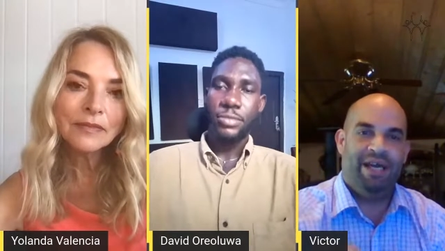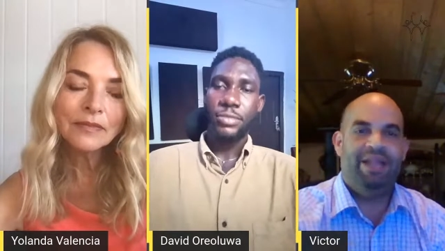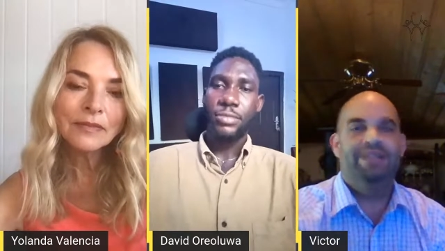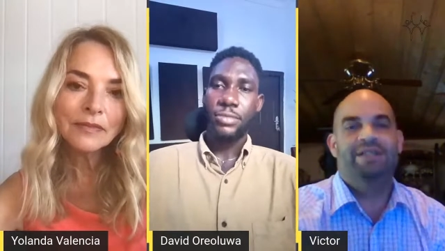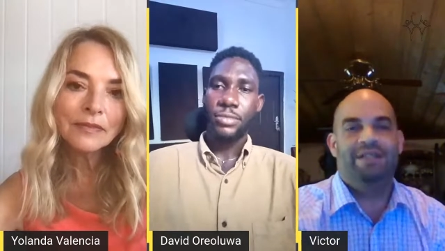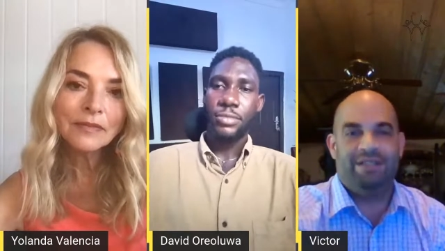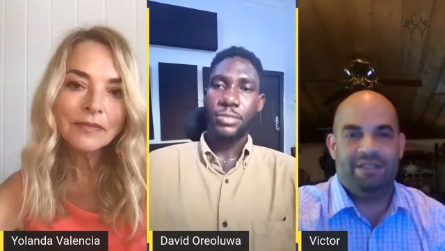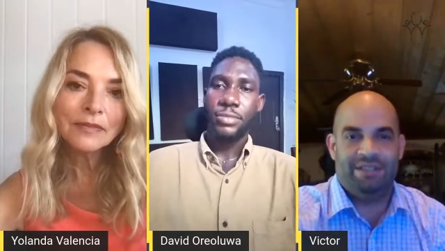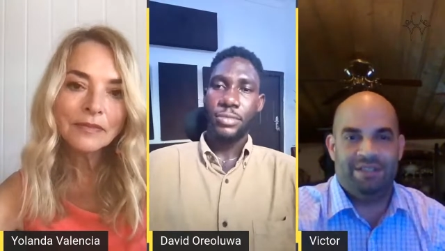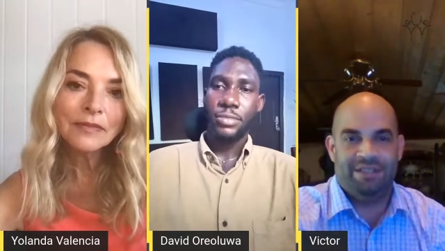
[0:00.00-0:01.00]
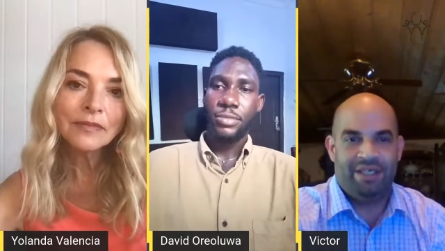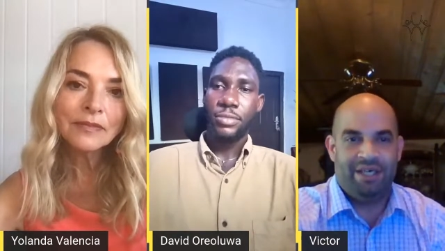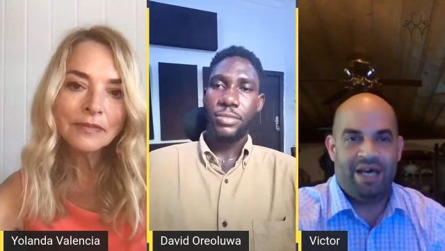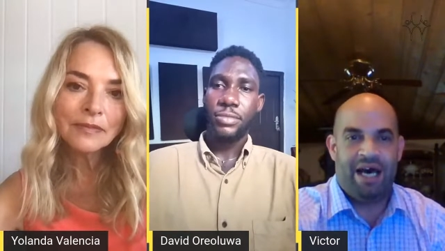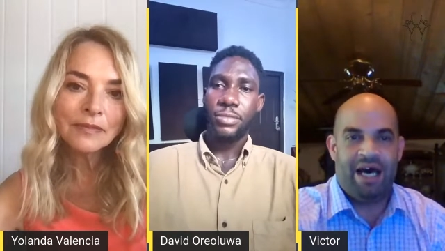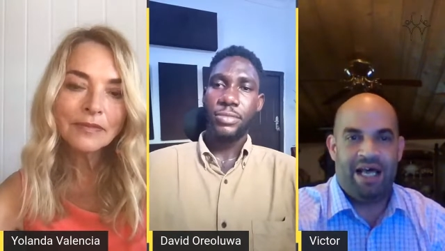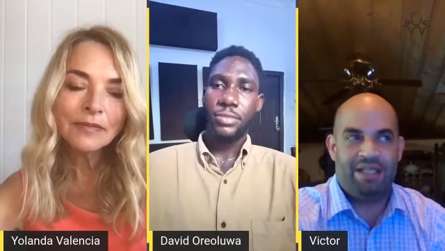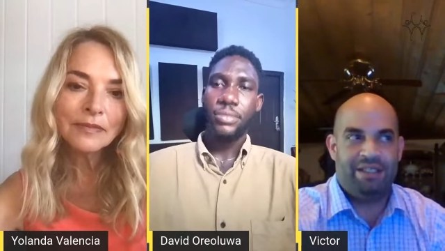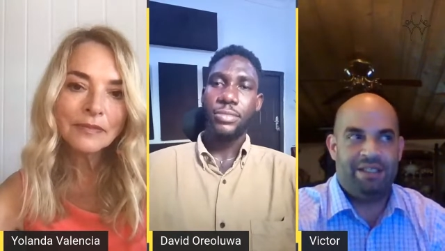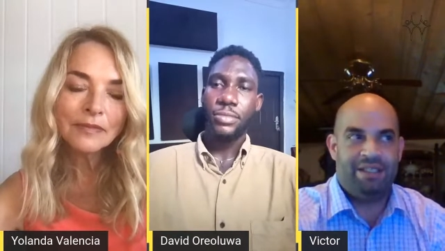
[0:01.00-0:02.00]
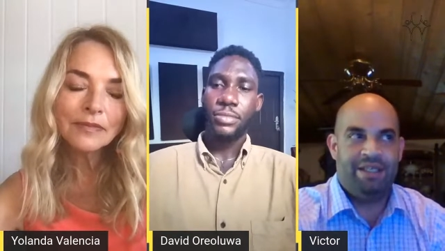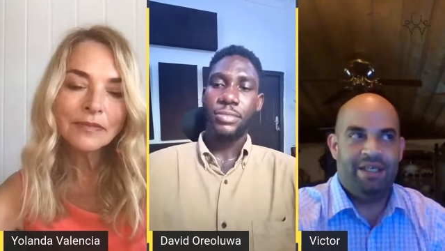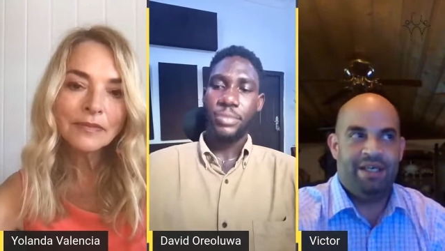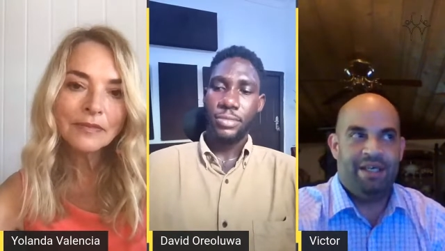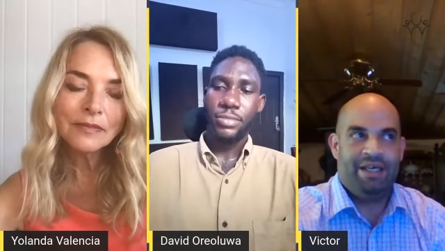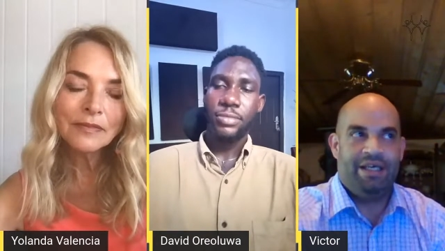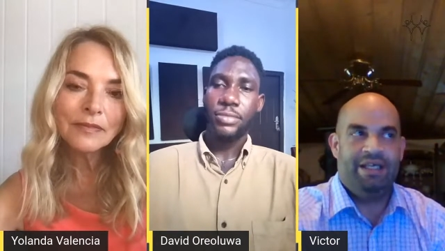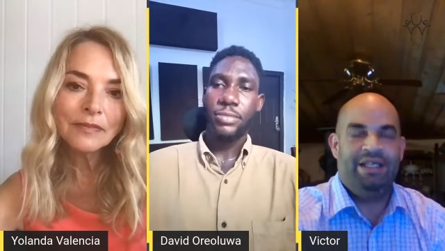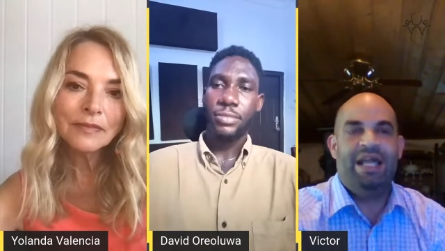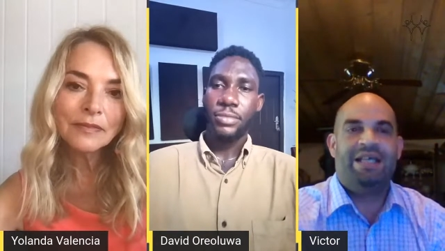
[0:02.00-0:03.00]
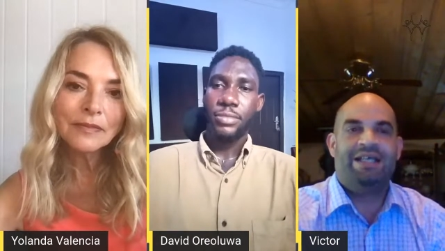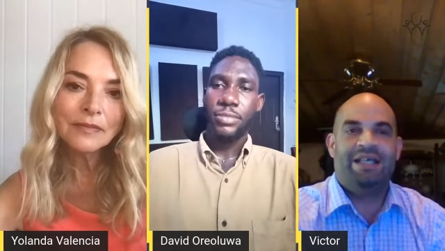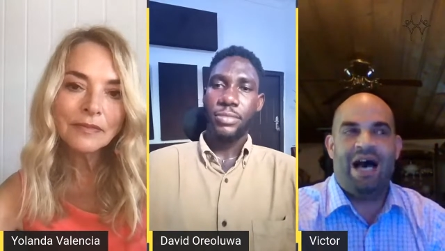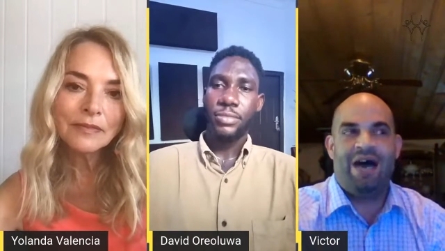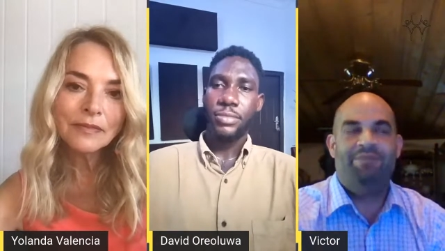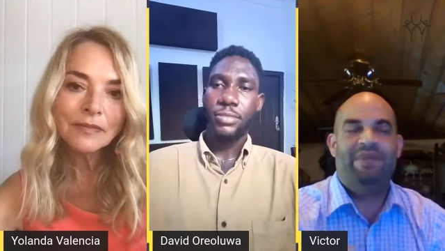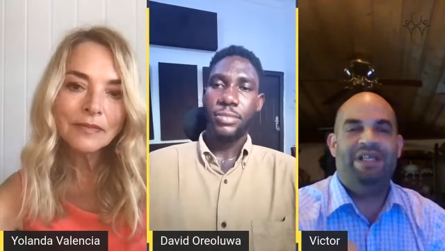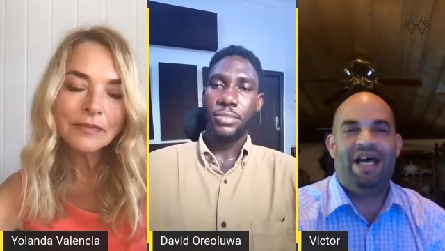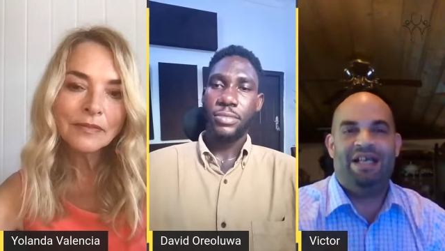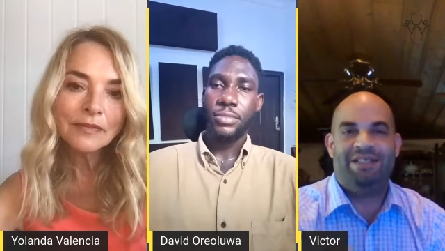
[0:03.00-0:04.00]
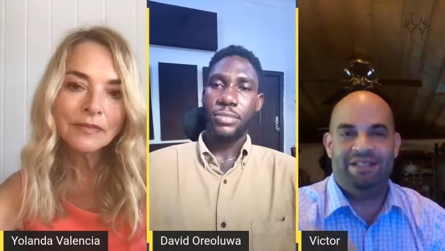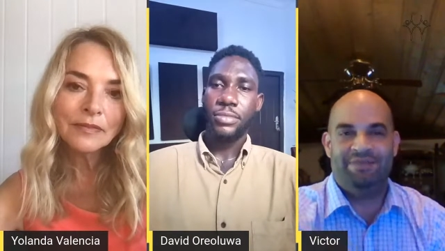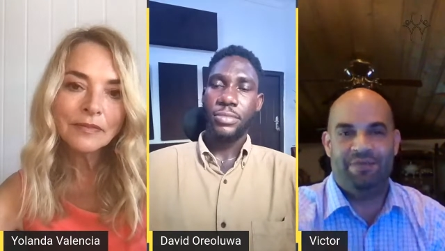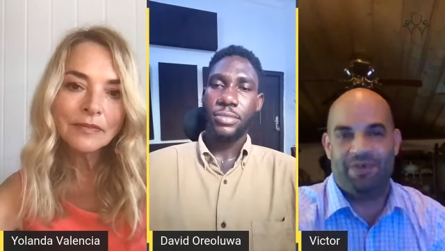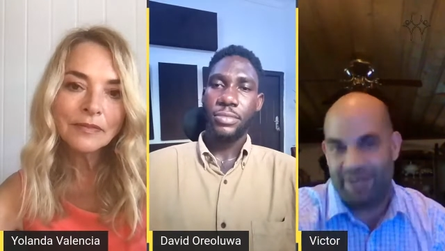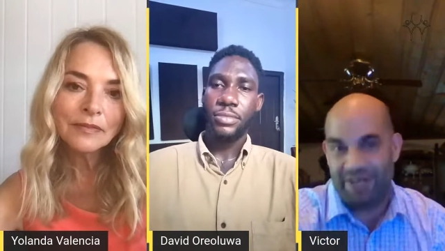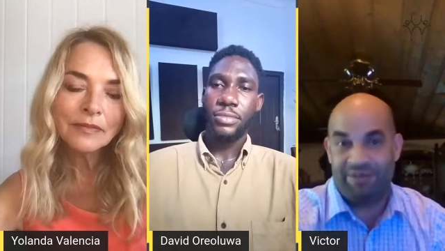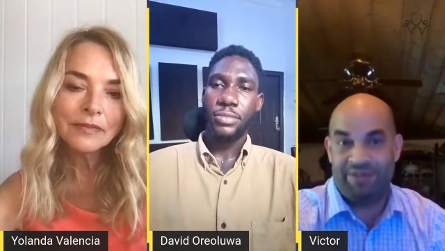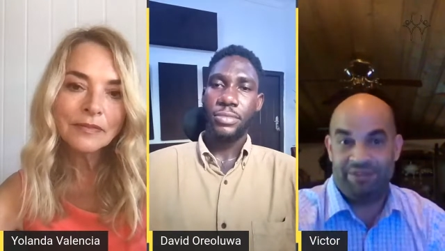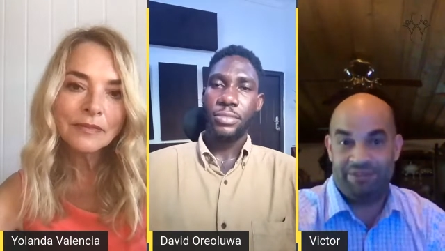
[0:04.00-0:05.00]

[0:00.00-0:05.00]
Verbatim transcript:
Speaker 1: entities, and it last, have been lasting forever.